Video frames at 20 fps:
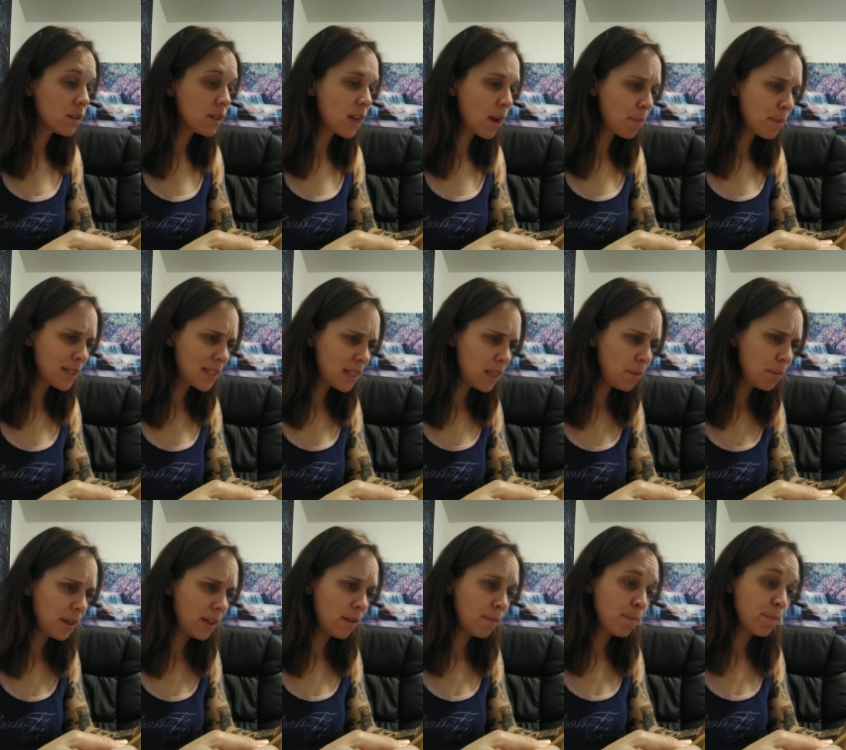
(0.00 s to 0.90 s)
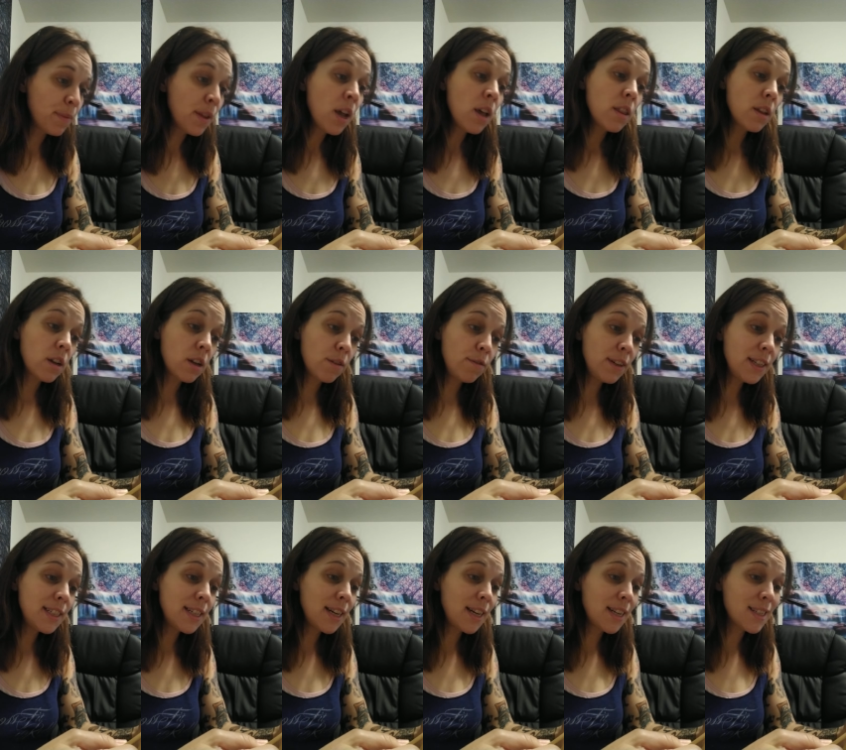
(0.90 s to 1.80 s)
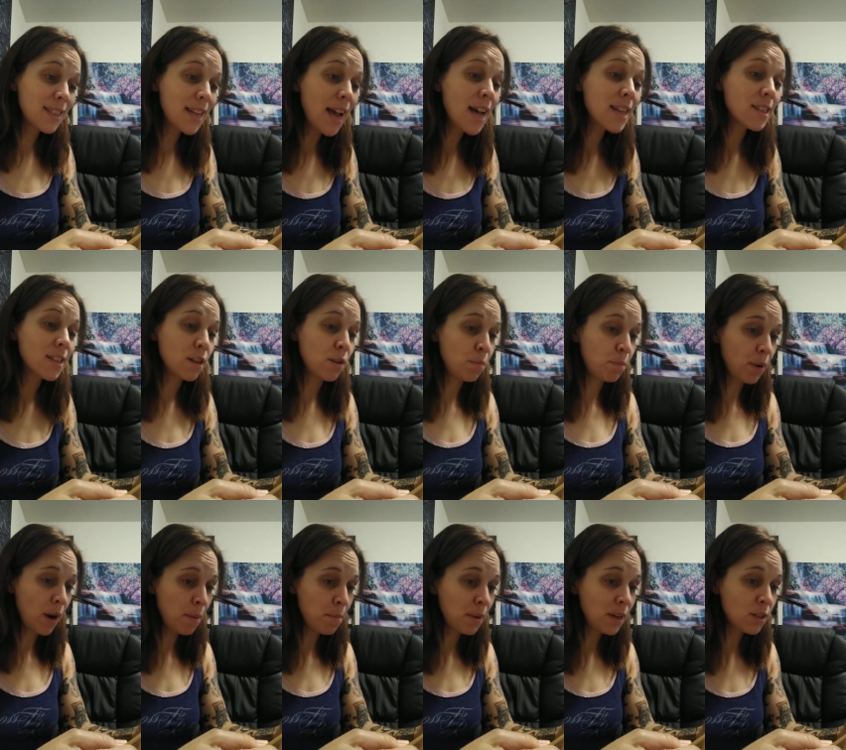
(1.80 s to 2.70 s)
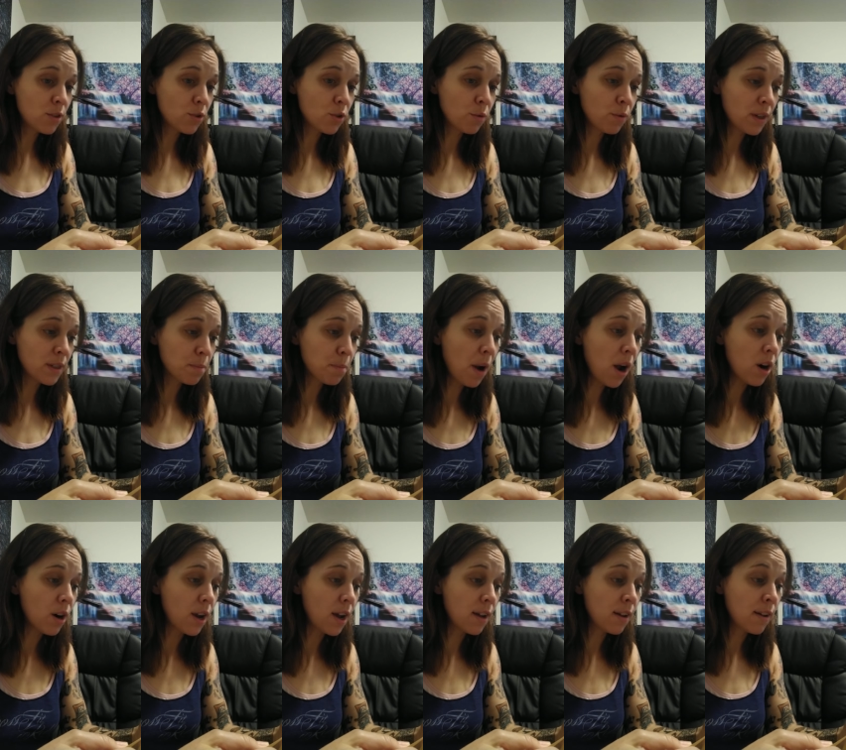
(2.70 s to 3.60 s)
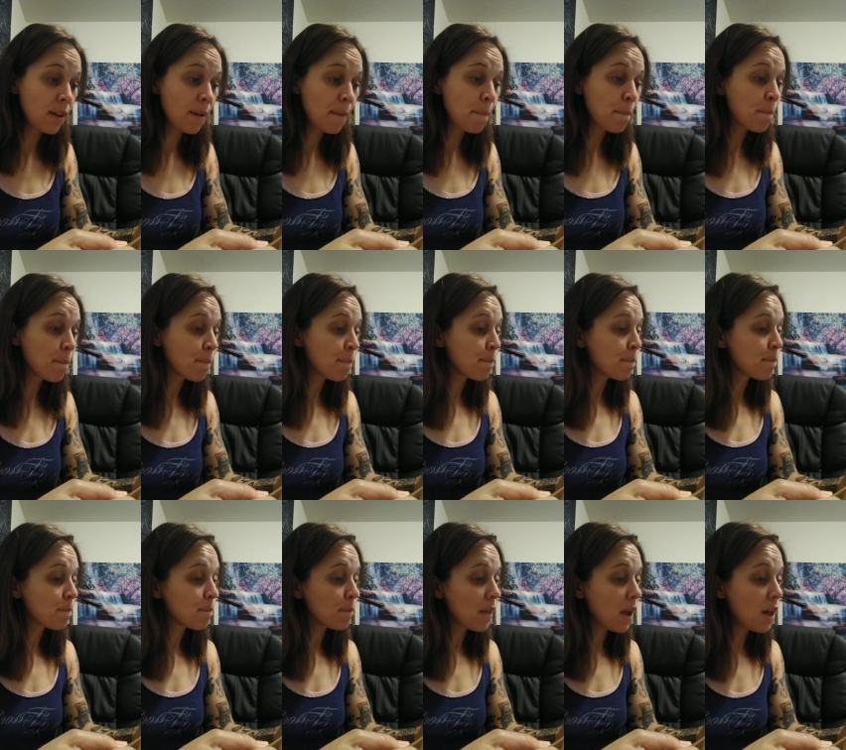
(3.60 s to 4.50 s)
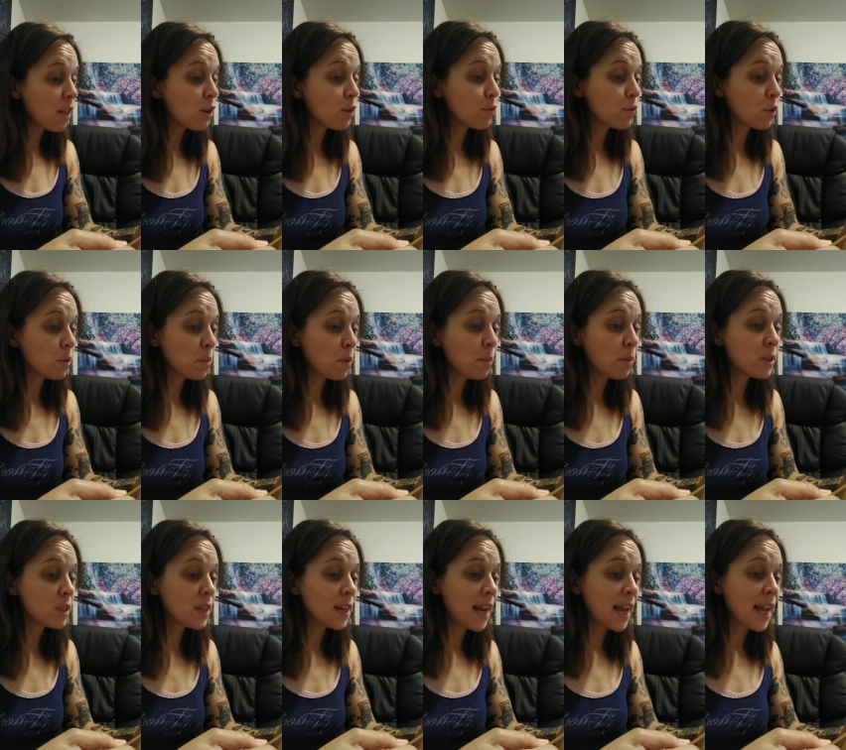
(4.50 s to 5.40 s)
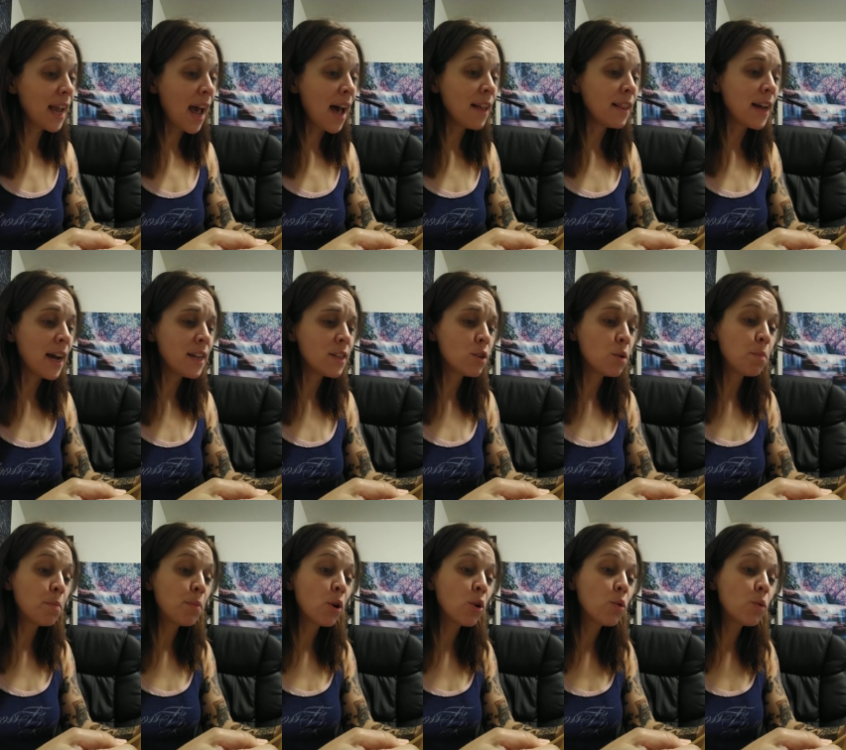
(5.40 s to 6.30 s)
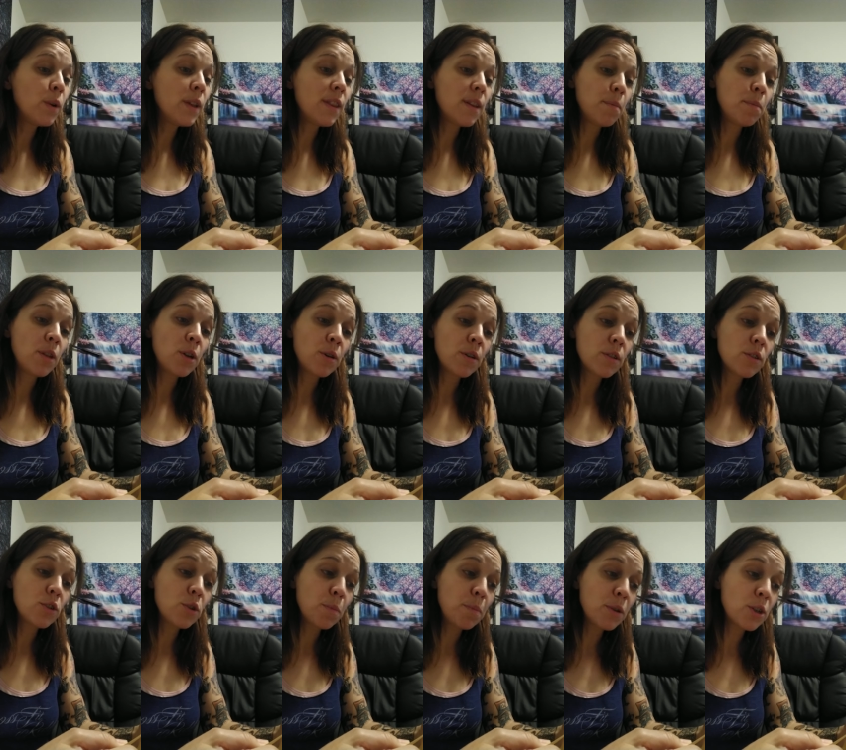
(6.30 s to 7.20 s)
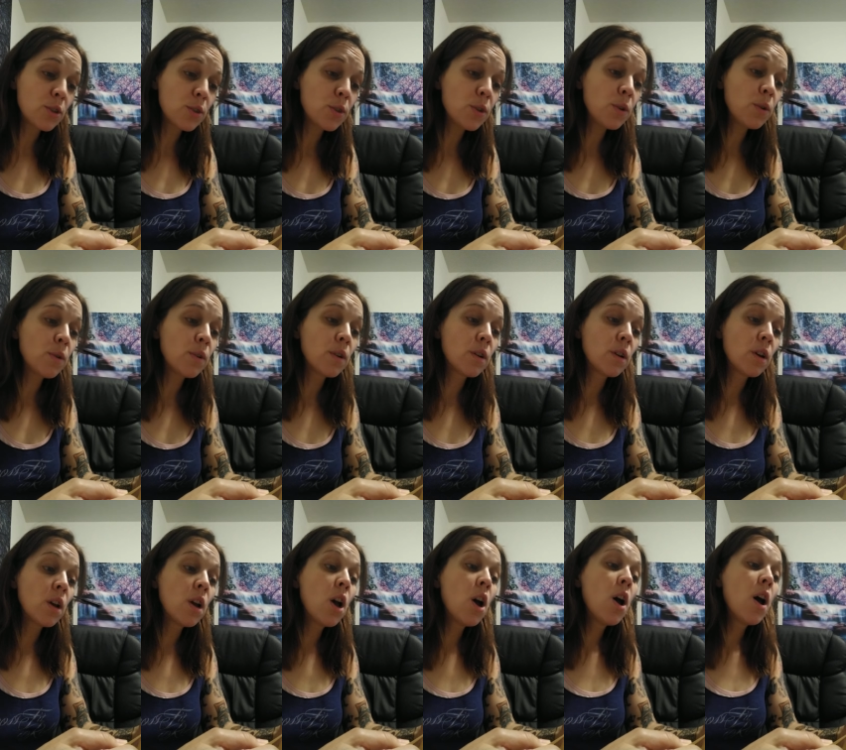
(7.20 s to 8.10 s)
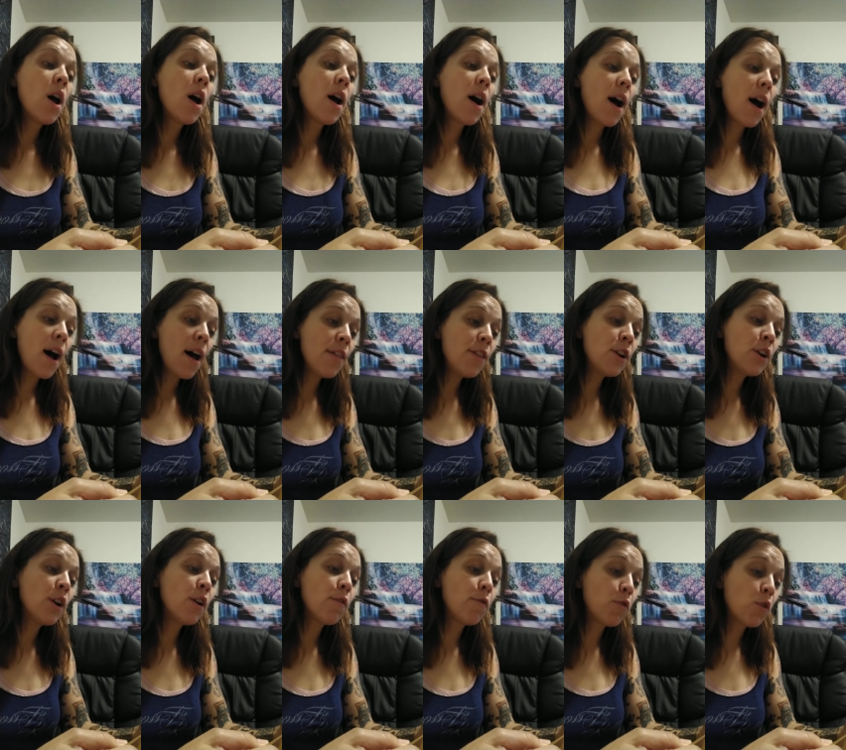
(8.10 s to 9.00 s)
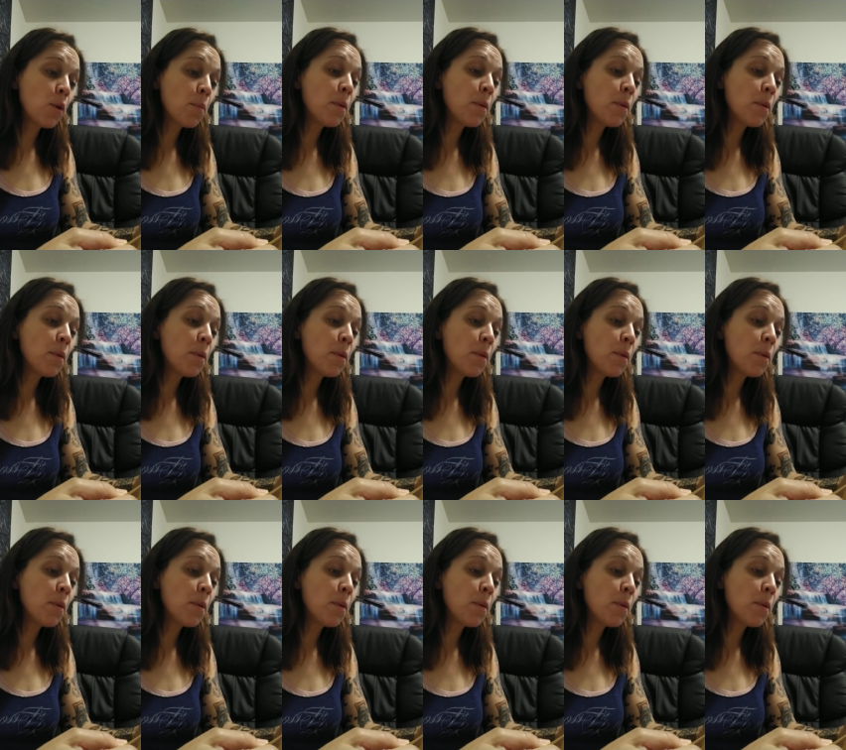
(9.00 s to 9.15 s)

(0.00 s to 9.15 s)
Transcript: Tahmasebi, the convicted assassin of Prime Minister Razmara. Other former Mossadegh allies who broke with him to pursue their own